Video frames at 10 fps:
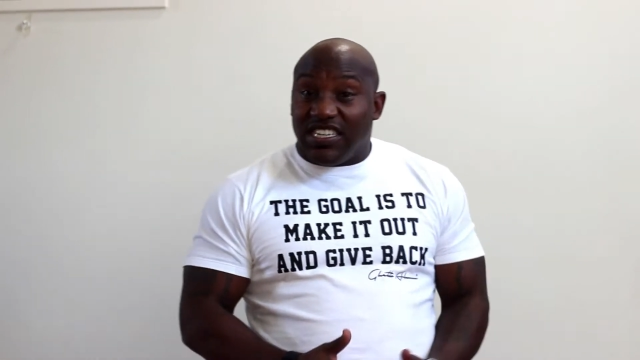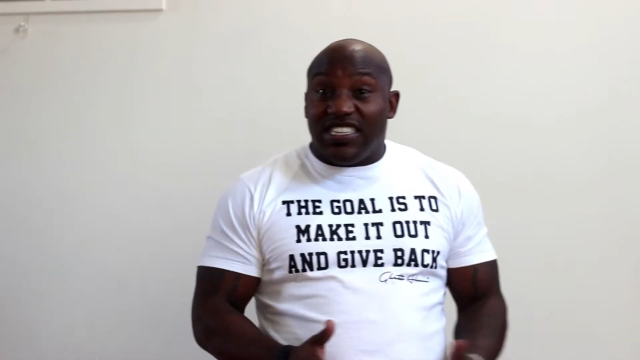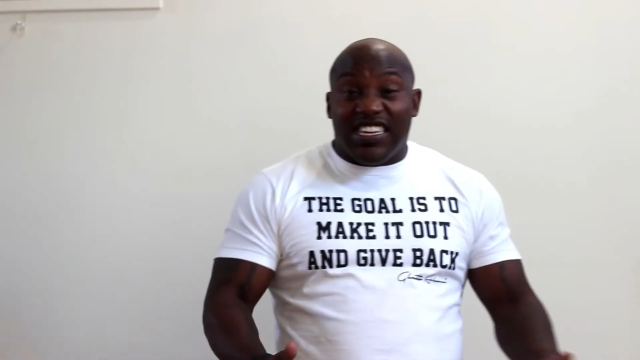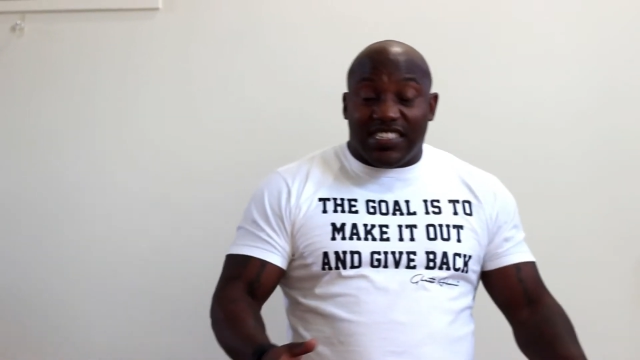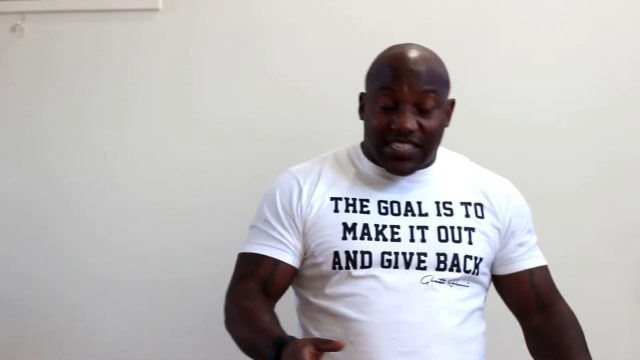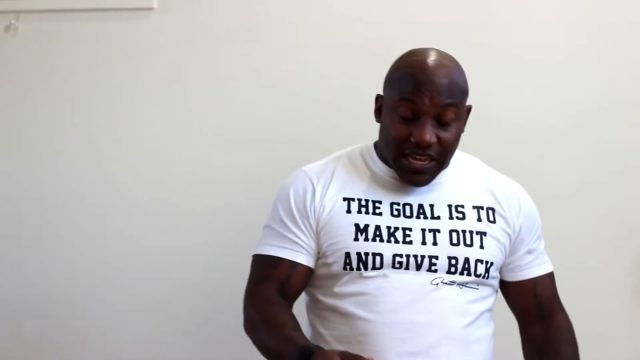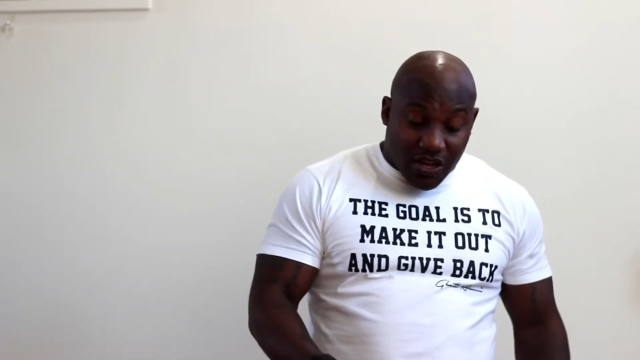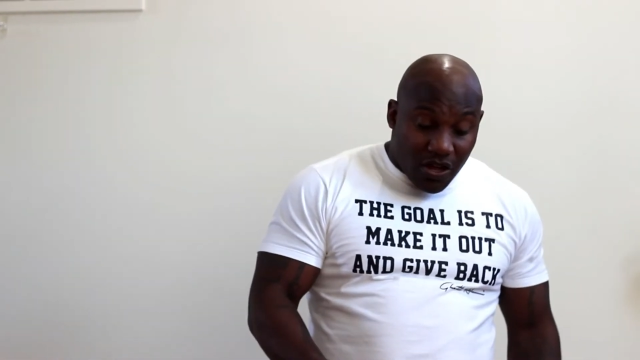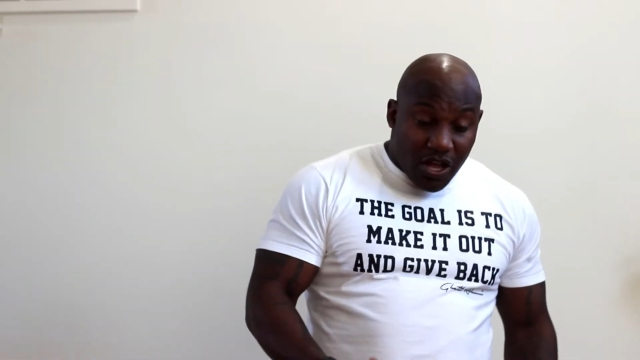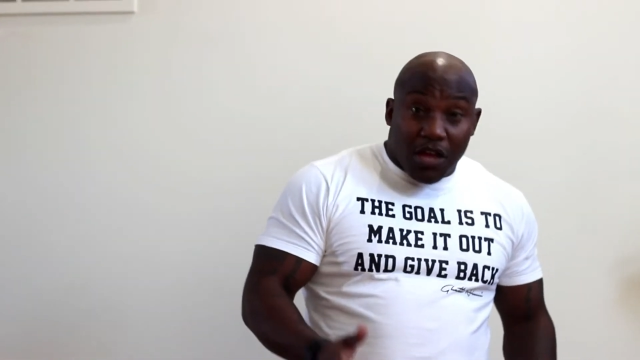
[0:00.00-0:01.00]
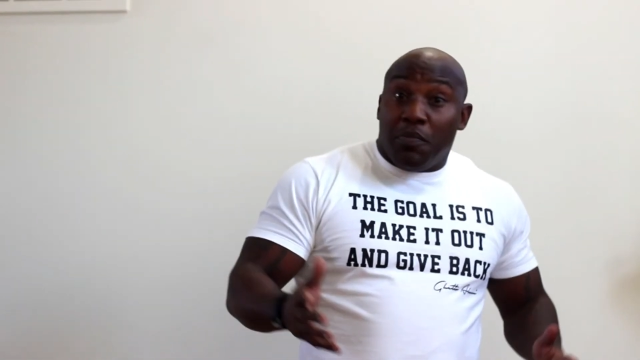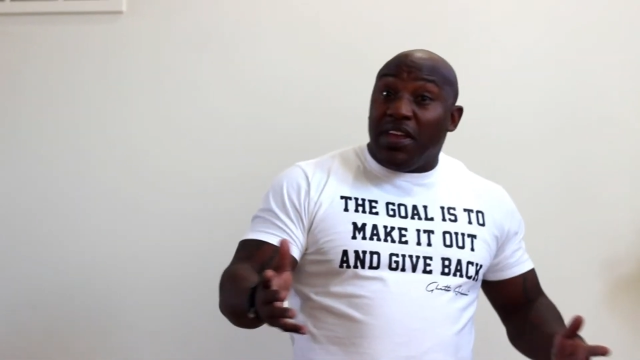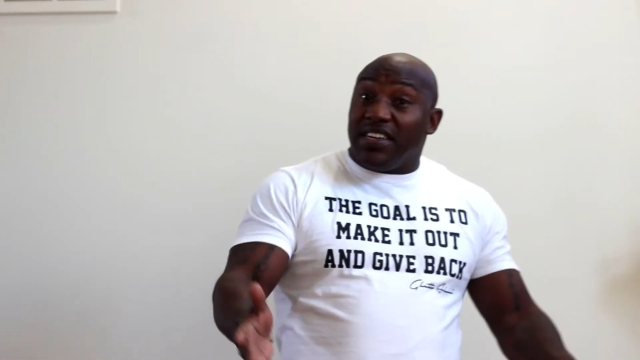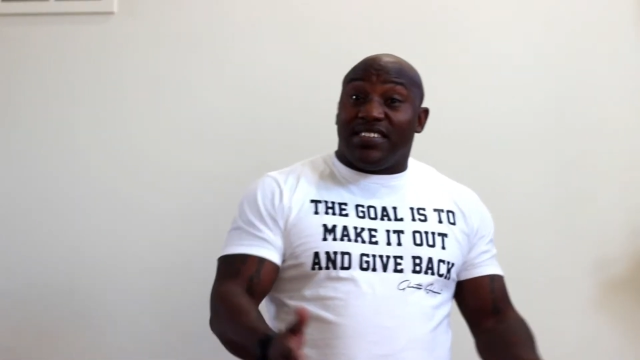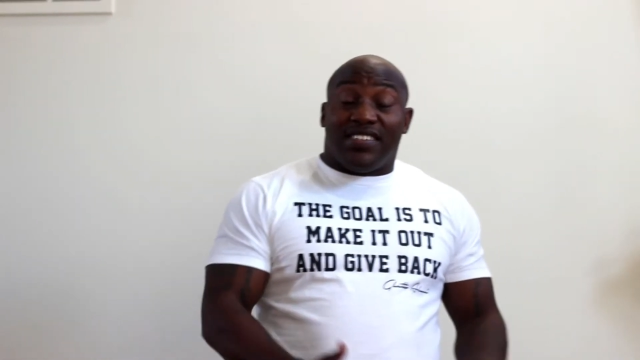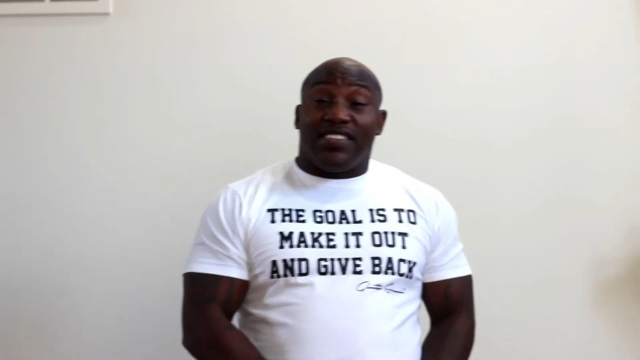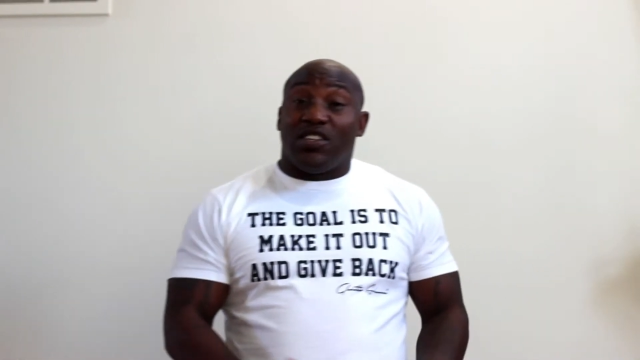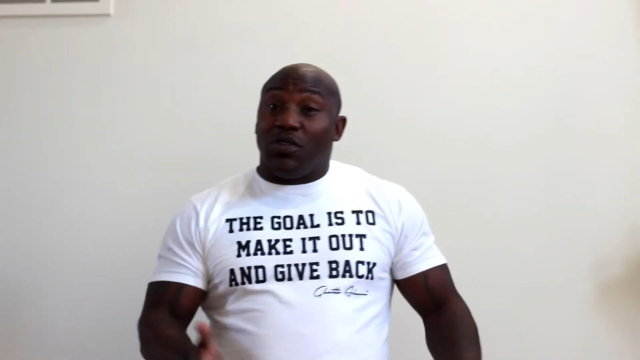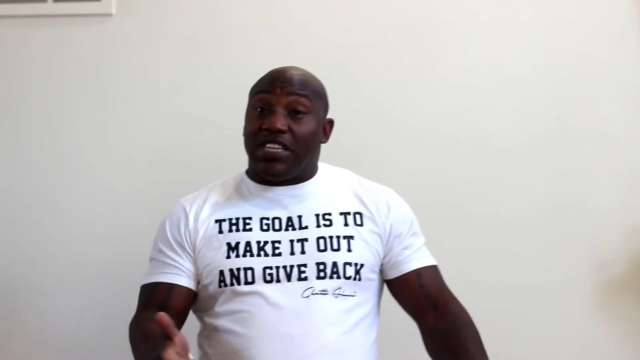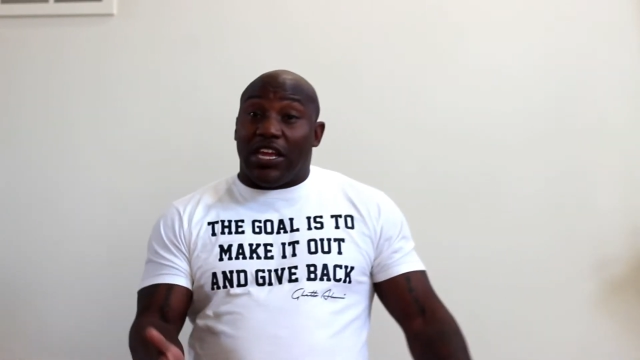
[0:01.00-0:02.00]
detail. Be consistent
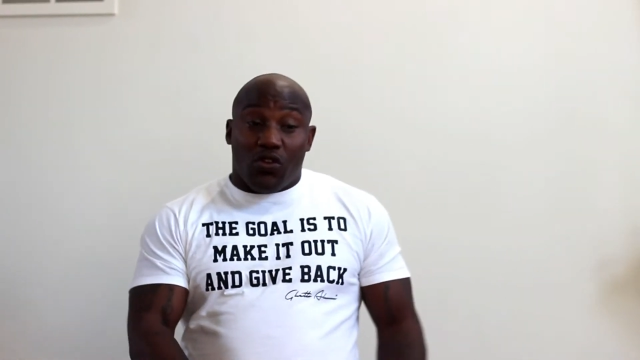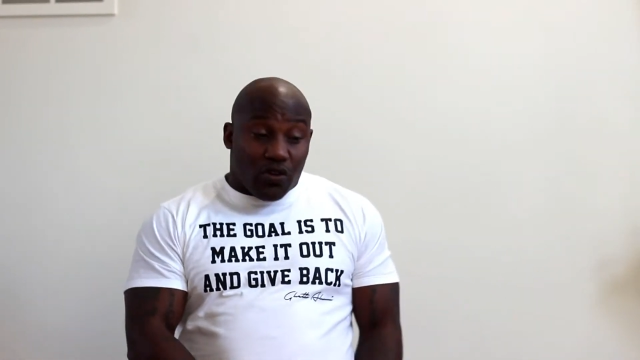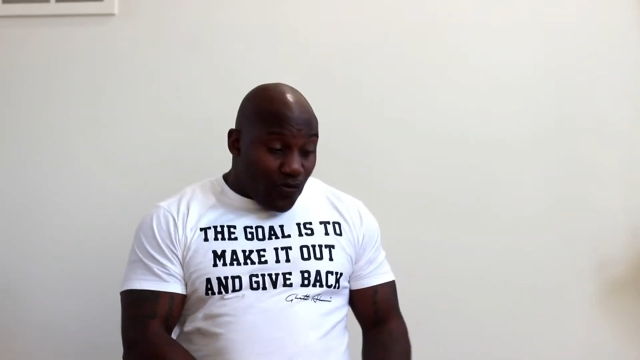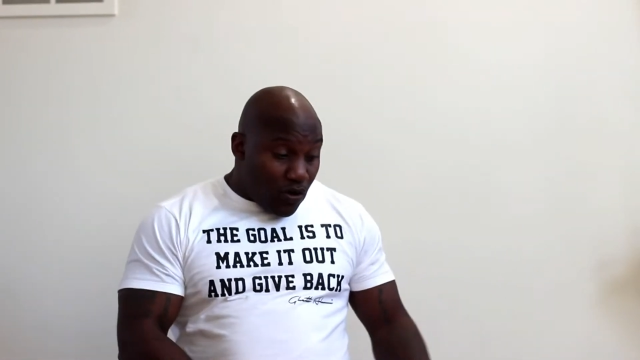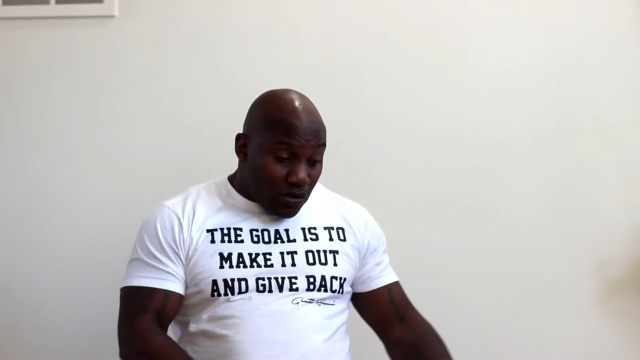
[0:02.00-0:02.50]
with their uniforms.